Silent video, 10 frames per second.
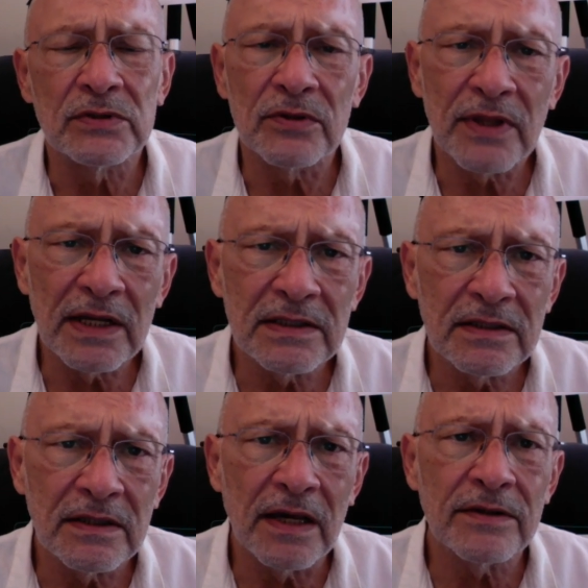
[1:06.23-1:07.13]
So
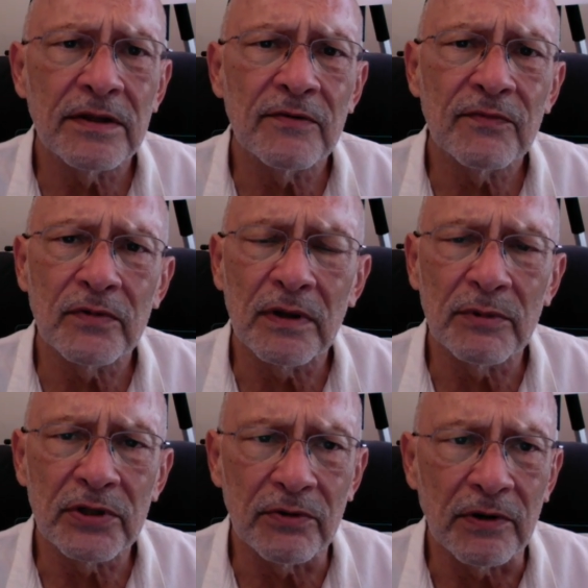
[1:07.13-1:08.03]
thank them for the
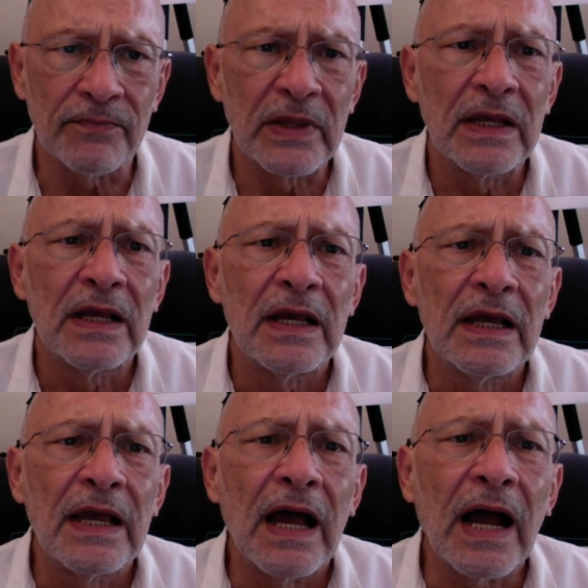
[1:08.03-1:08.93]
material.
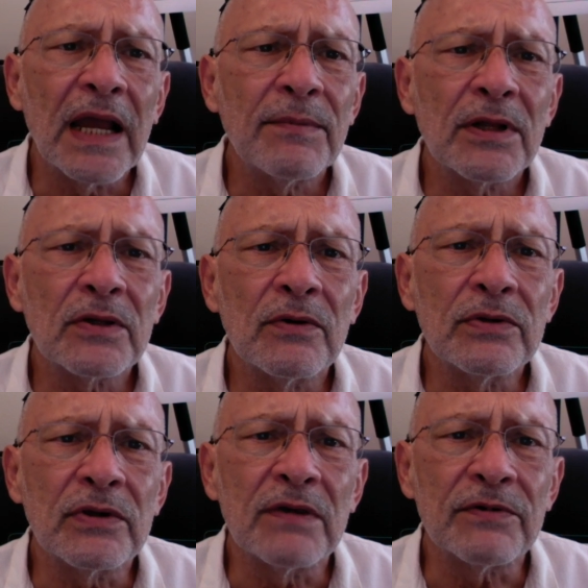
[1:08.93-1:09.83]
I am not going
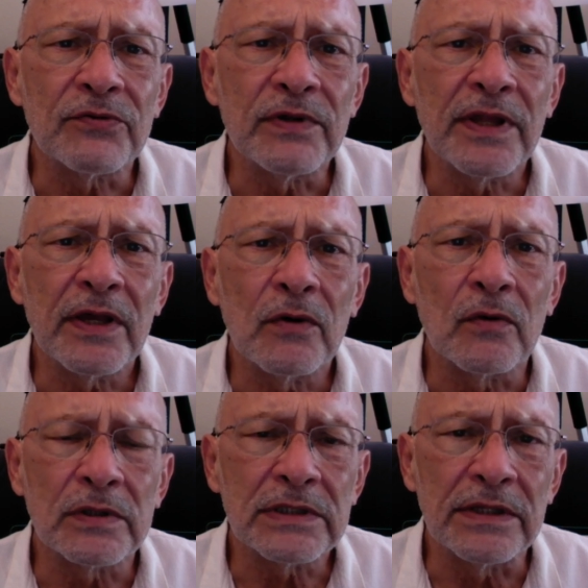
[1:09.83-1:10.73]
to give a 3-day
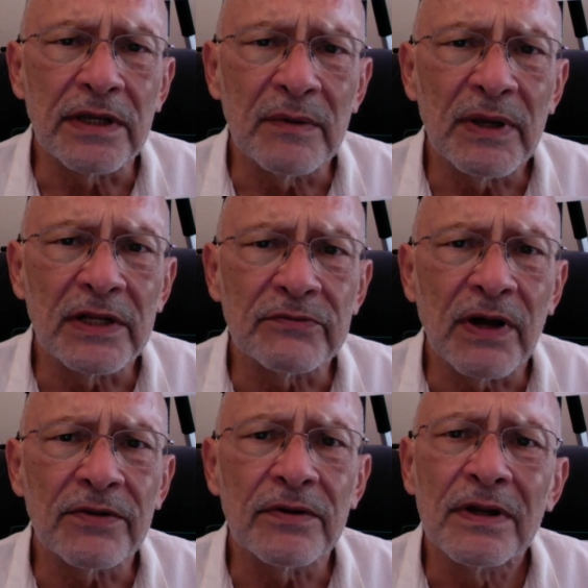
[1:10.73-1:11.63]
course in 10 minutes.
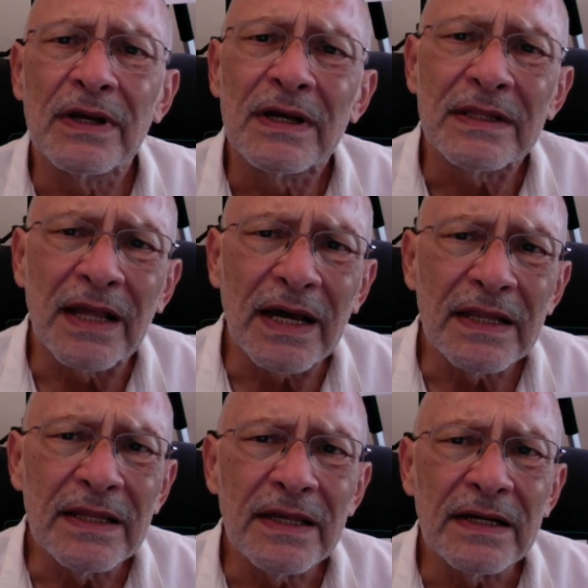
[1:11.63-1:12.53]
Rather, the
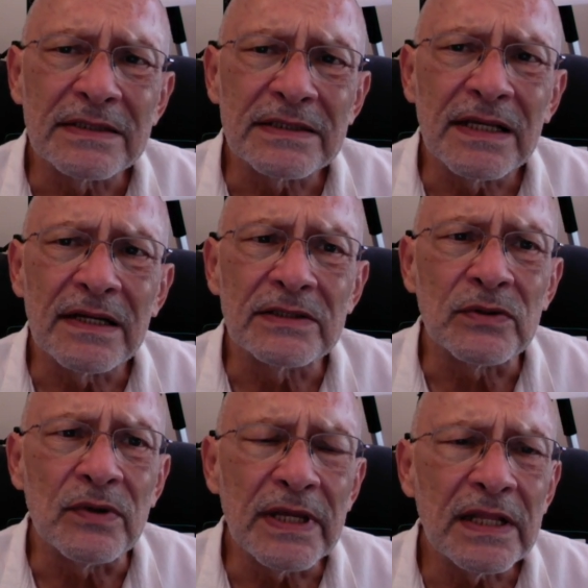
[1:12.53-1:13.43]
idea instead is
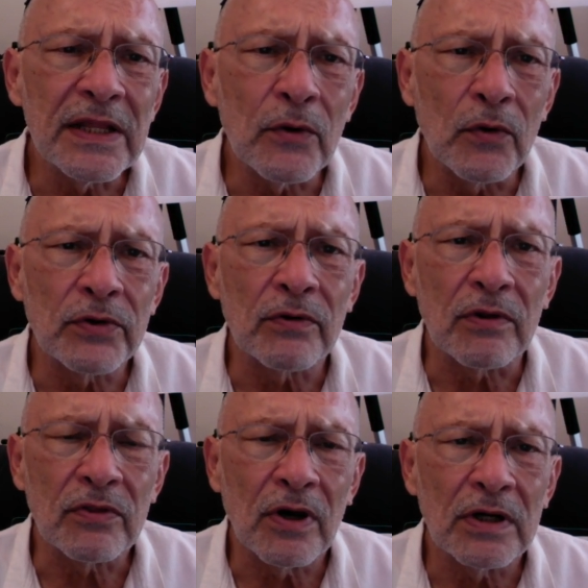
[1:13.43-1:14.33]
to neatly order our
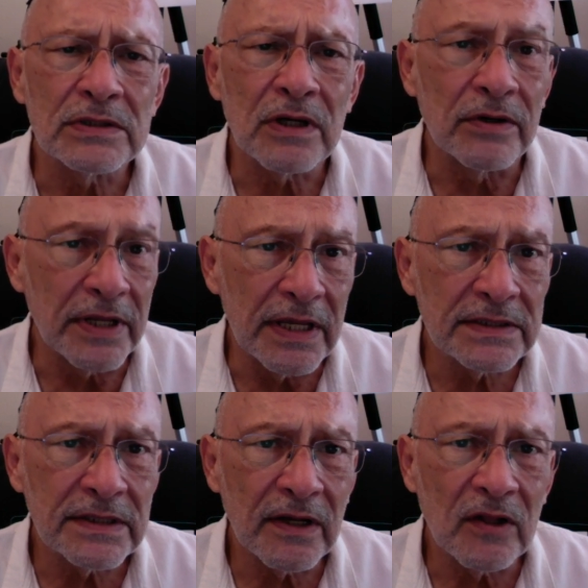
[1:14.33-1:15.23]
thoughts on
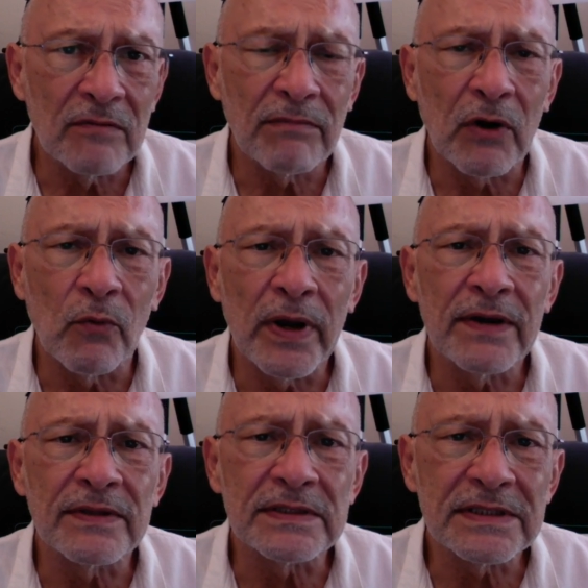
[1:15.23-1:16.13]
ESL by way
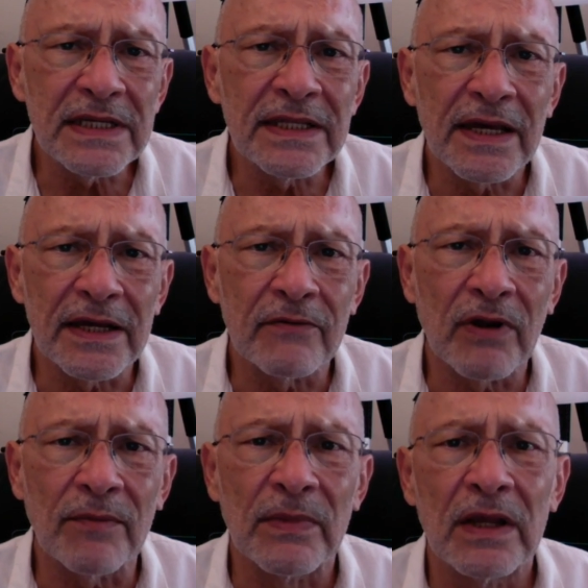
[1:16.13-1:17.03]
of the
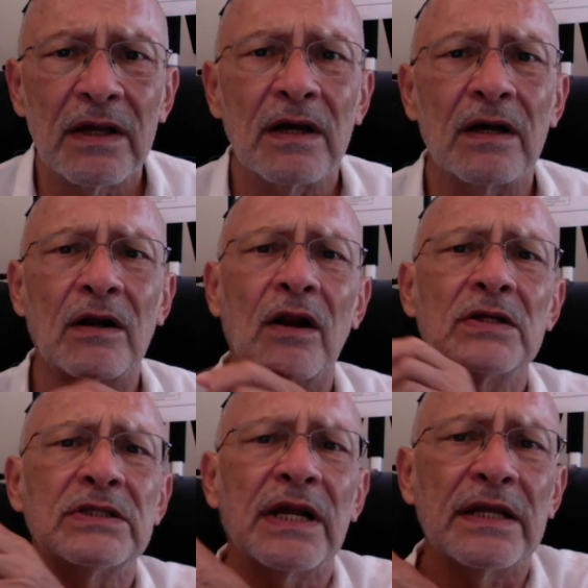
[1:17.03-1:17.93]
C-diagram, a
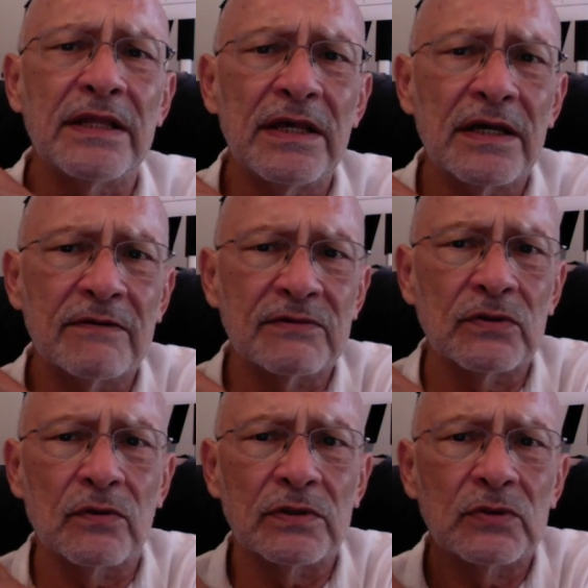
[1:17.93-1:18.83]
closet idea of
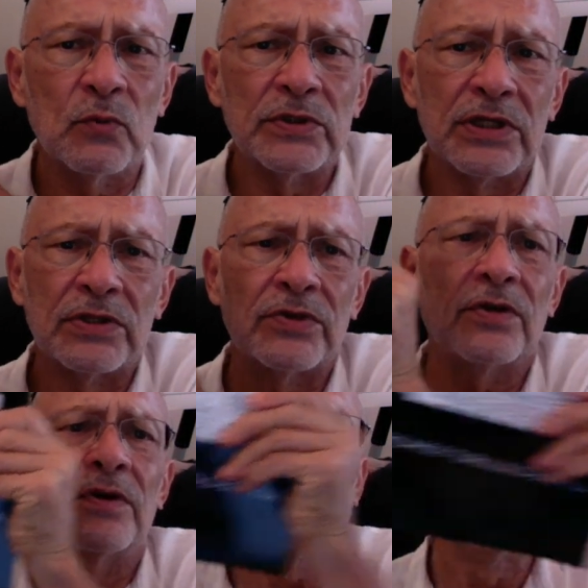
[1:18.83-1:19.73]
sorts, which in
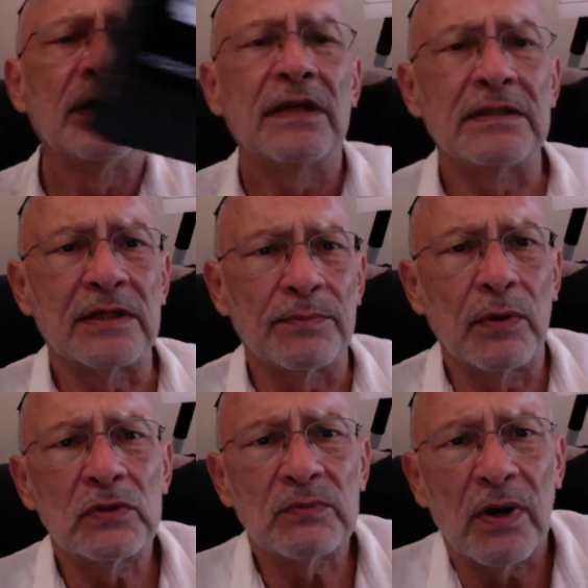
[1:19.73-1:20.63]
turn is the
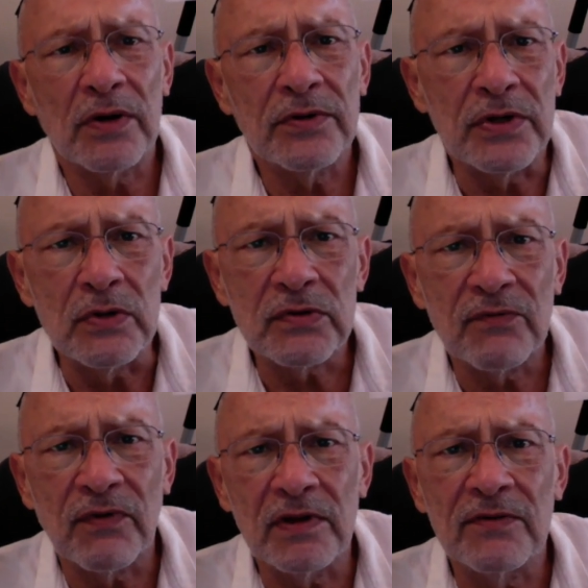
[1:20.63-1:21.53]
postmodern
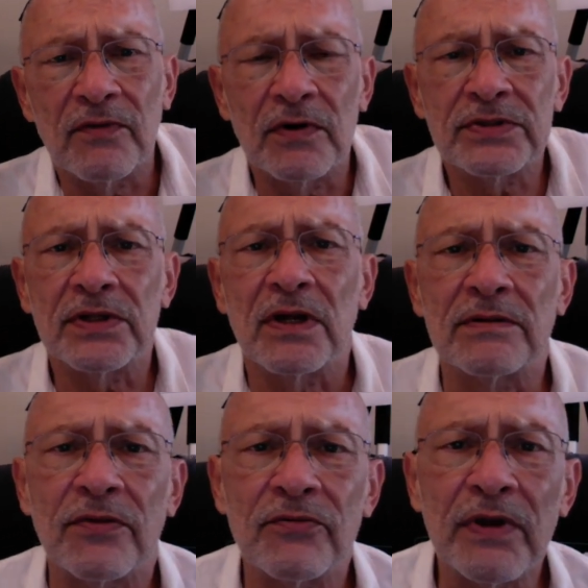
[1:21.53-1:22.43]
user-friendly version of
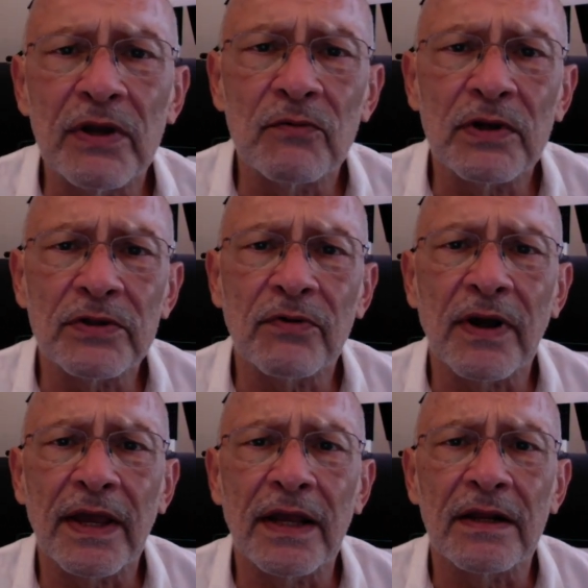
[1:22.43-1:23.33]
the 3-in-1
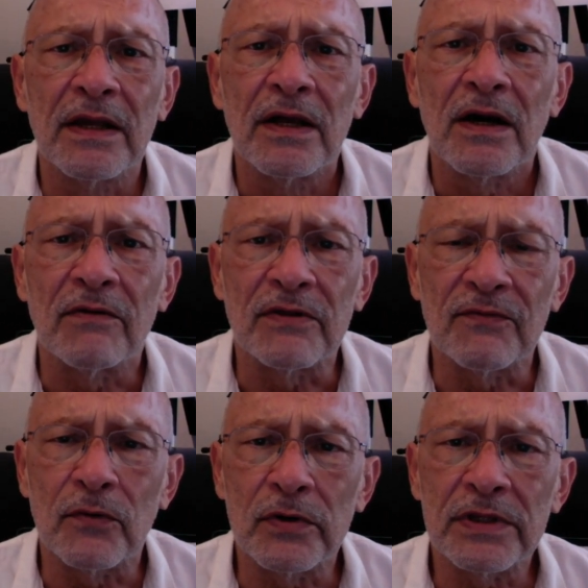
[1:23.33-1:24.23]
triad of the
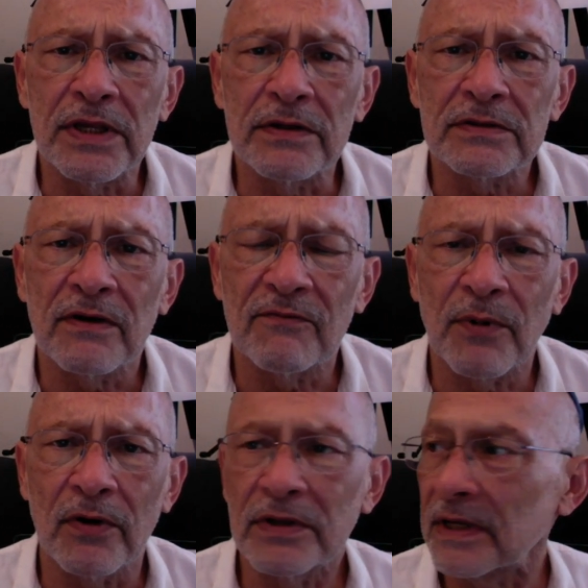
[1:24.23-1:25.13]
4 tiers of
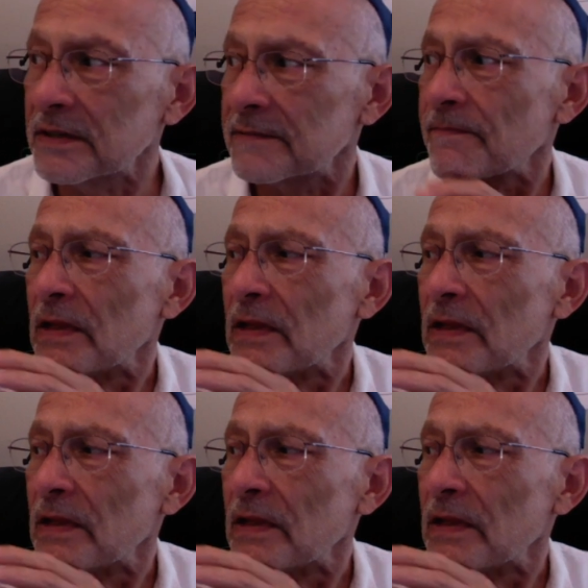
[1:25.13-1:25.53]
PaRDeS.